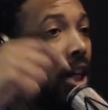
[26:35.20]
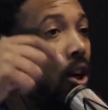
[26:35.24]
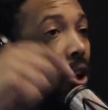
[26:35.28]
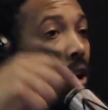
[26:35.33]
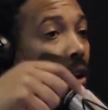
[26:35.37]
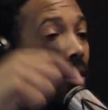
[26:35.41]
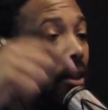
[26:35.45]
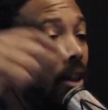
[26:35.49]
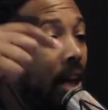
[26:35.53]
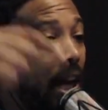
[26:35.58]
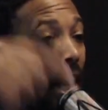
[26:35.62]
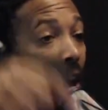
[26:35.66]

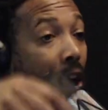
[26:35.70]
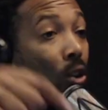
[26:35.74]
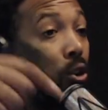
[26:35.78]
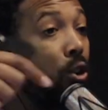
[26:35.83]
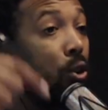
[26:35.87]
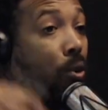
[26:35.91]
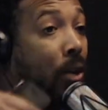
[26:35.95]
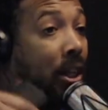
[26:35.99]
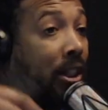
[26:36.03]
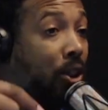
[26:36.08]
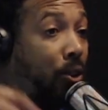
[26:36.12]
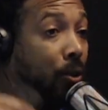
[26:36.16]
the
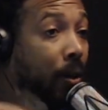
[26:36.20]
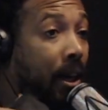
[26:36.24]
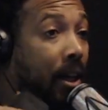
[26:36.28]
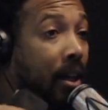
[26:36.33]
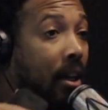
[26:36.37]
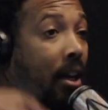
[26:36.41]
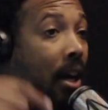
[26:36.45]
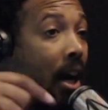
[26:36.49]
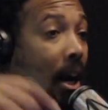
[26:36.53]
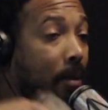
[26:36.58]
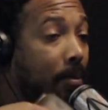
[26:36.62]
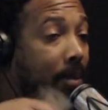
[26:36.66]
health
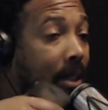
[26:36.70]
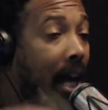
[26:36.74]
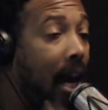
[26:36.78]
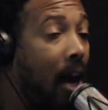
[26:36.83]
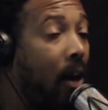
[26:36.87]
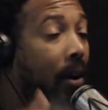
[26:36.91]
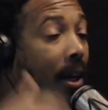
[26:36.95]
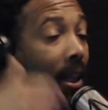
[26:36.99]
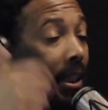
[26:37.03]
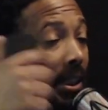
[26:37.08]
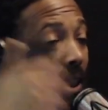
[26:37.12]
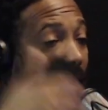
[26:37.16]
district comes
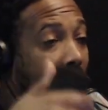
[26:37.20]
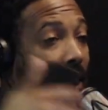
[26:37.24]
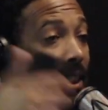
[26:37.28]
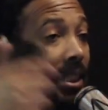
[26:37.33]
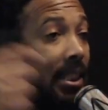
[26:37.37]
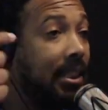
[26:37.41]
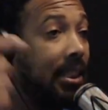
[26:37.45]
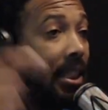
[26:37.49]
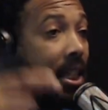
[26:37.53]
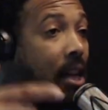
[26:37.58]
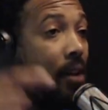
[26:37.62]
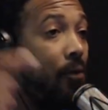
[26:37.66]
out and checks
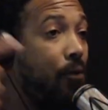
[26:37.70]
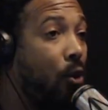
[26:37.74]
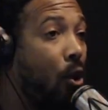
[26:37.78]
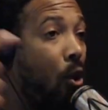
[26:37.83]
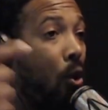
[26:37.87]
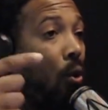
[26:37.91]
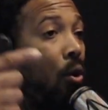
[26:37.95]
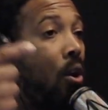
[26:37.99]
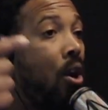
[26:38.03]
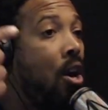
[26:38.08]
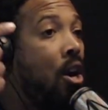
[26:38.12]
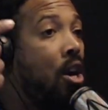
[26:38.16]
and see if
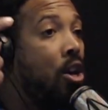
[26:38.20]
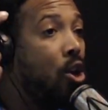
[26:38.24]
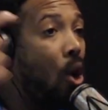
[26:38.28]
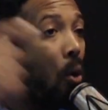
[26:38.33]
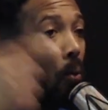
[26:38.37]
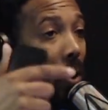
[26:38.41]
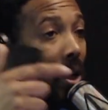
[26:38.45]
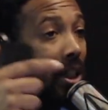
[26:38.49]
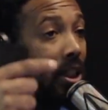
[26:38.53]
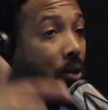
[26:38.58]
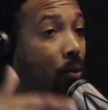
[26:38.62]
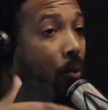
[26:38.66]
your
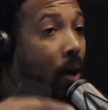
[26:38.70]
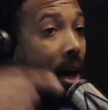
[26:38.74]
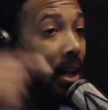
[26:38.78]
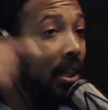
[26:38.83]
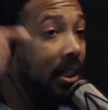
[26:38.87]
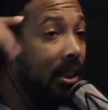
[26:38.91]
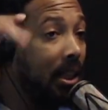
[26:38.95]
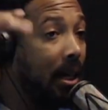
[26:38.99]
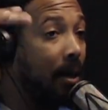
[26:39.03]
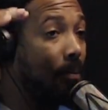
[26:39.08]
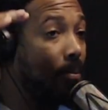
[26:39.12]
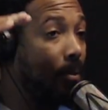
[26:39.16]
restaurant
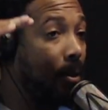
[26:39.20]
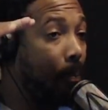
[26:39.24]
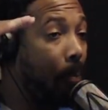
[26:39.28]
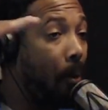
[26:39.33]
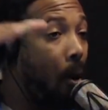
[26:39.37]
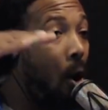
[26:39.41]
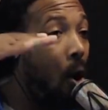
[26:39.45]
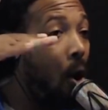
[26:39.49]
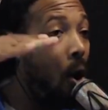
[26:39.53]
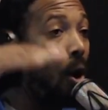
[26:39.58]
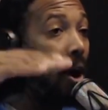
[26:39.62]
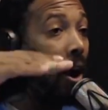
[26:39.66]
is up to
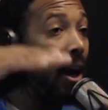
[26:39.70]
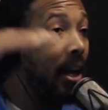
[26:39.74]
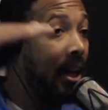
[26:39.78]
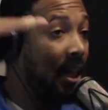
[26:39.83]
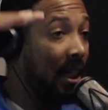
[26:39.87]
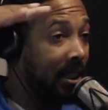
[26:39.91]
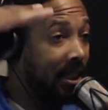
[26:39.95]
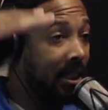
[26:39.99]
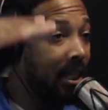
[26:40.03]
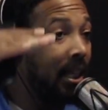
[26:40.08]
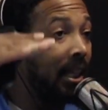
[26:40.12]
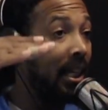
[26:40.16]
par and
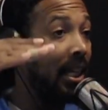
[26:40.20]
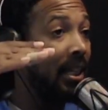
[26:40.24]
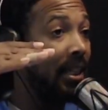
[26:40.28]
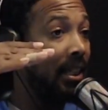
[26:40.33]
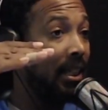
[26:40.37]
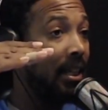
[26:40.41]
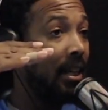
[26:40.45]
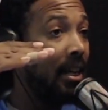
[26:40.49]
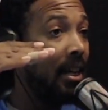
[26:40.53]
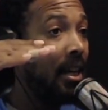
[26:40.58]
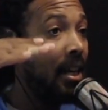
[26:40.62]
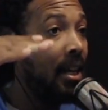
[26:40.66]
it's
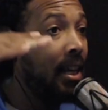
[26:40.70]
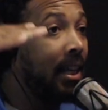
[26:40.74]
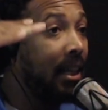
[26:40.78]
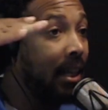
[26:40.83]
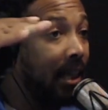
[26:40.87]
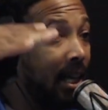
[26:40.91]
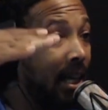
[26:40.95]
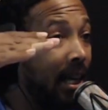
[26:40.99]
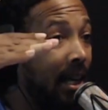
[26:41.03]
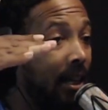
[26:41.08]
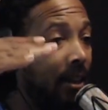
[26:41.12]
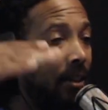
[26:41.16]
clean.
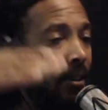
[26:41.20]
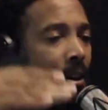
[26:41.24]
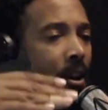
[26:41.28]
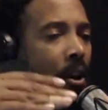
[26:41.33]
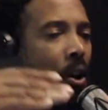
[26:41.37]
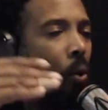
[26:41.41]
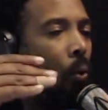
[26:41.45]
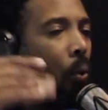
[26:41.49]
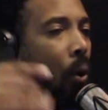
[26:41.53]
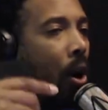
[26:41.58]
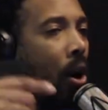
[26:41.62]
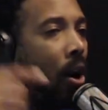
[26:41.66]

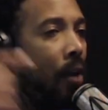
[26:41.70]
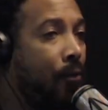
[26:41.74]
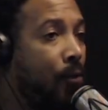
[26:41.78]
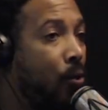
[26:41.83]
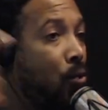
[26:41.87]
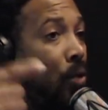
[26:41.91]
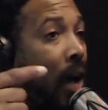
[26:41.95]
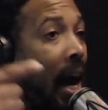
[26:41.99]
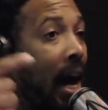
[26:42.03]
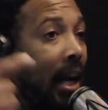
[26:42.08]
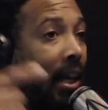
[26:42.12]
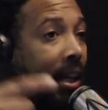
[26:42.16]
Well, if
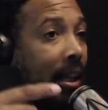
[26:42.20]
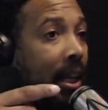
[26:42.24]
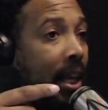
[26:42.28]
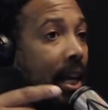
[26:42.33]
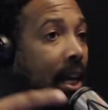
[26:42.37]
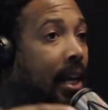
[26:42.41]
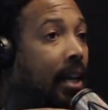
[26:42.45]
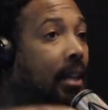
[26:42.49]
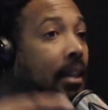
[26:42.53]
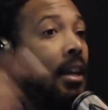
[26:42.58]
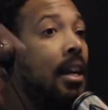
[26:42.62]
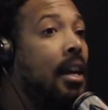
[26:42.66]
you're not
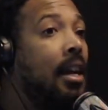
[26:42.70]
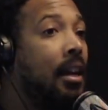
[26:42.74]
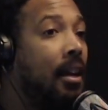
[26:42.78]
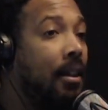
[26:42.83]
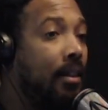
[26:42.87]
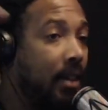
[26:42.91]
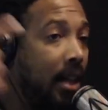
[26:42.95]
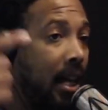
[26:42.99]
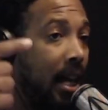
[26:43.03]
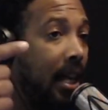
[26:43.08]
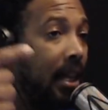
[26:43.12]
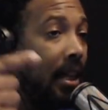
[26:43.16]
clean,
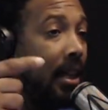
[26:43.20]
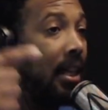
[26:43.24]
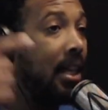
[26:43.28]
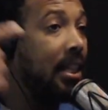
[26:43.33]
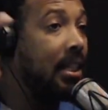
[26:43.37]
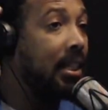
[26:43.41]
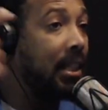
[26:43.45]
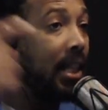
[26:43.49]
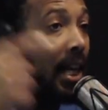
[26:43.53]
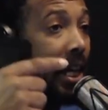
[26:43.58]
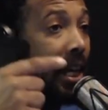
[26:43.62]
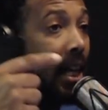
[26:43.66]
then
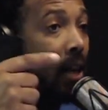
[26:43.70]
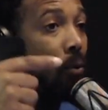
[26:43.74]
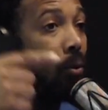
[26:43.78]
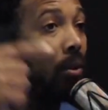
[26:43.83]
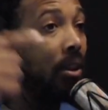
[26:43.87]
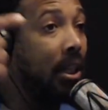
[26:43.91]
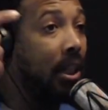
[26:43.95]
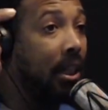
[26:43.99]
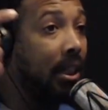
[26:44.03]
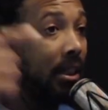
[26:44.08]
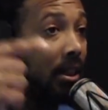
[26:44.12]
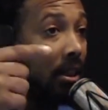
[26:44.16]
this lady
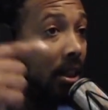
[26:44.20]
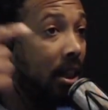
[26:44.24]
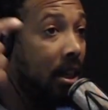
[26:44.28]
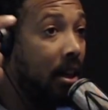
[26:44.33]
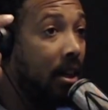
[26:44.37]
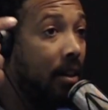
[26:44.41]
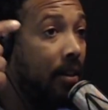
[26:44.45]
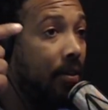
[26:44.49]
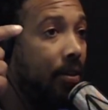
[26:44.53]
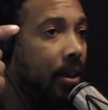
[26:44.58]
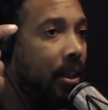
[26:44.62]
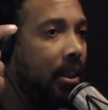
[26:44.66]
with
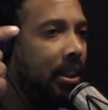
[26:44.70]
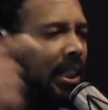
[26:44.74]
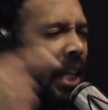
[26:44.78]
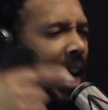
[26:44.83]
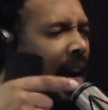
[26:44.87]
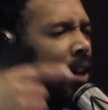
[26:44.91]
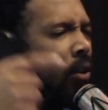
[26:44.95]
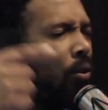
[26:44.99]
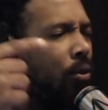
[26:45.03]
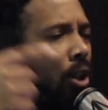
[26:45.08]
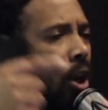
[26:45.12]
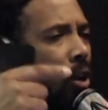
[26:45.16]
the
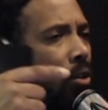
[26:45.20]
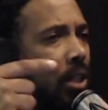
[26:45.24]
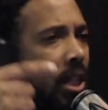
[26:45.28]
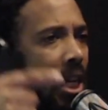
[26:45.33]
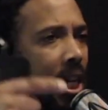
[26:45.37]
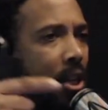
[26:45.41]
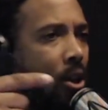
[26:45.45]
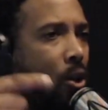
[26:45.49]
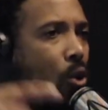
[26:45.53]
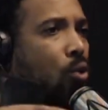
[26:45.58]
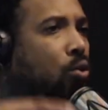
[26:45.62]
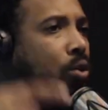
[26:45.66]
Channel
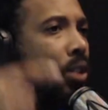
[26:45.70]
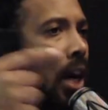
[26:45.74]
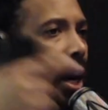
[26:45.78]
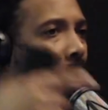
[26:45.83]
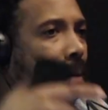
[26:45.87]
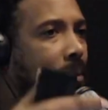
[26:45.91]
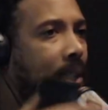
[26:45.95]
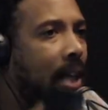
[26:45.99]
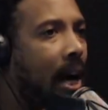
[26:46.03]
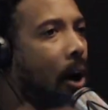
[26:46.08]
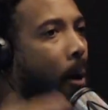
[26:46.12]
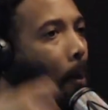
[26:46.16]
13 News
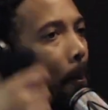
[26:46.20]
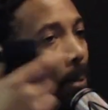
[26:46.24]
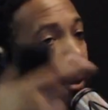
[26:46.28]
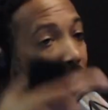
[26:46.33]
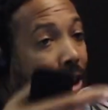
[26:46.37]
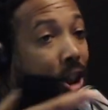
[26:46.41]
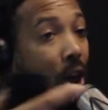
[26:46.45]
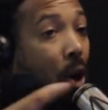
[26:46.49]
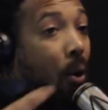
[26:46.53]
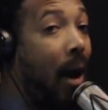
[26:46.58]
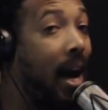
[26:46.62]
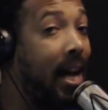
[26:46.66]
comes out and
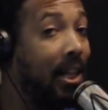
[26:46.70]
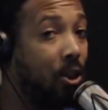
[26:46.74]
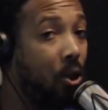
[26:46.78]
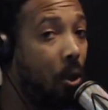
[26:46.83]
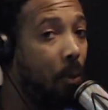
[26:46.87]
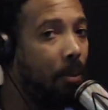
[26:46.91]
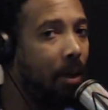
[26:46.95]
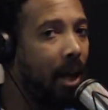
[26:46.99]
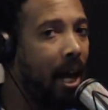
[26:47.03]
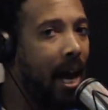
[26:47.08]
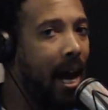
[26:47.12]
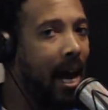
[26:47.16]
puts your ass
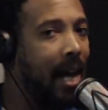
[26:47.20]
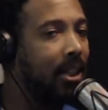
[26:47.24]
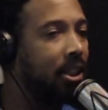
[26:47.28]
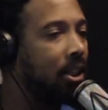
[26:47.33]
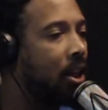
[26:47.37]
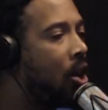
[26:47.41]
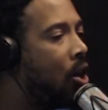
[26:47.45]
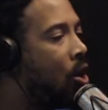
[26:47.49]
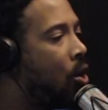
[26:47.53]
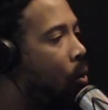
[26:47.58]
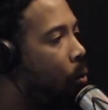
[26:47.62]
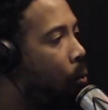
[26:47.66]
on
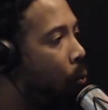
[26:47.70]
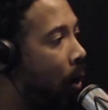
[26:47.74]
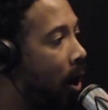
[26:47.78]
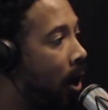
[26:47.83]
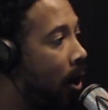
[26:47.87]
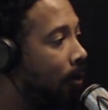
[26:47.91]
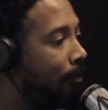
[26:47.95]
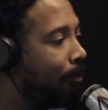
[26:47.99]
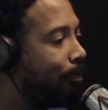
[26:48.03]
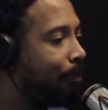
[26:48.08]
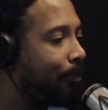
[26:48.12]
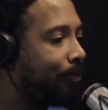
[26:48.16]
blast.
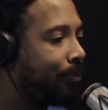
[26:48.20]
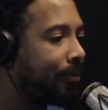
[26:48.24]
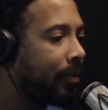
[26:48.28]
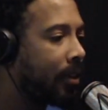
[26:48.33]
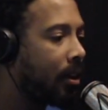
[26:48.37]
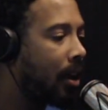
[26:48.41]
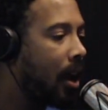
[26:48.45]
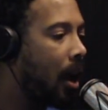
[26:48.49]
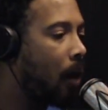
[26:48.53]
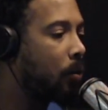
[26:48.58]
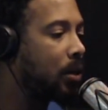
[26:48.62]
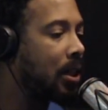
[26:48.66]
Well,
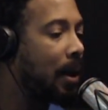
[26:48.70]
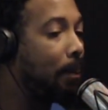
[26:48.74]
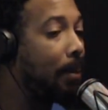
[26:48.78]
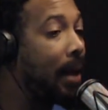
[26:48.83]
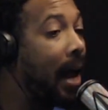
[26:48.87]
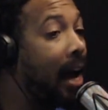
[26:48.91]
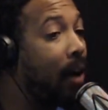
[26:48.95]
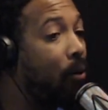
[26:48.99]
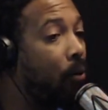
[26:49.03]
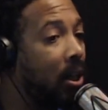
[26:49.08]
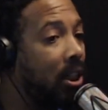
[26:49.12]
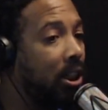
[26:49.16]
it was a
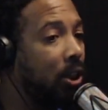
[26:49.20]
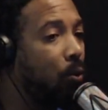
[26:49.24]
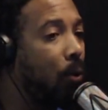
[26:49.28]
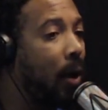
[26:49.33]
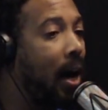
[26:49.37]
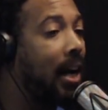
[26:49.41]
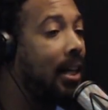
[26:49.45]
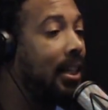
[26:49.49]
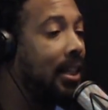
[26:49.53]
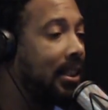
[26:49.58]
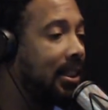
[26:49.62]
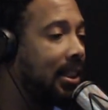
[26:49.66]
black
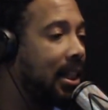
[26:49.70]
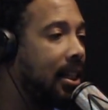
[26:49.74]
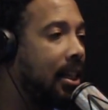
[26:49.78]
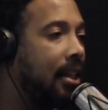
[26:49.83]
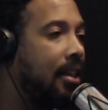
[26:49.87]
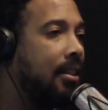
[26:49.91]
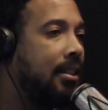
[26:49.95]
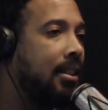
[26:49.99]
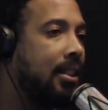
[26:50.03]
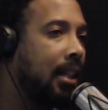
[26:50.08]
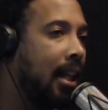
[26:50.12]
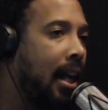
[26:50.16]
restaurant,
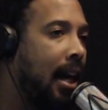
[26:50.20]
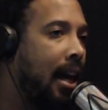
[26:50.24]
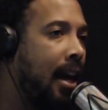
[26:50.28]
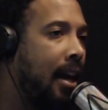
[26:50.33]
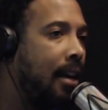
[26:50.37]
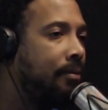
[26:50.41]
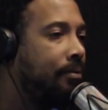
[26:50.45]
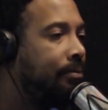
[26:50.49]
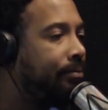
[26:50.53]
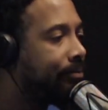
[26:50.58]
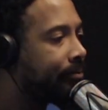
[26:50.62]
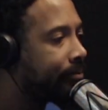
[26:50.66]
descended of
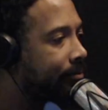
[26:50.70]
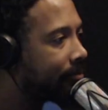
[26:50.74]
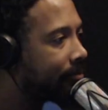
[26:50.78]
slaves,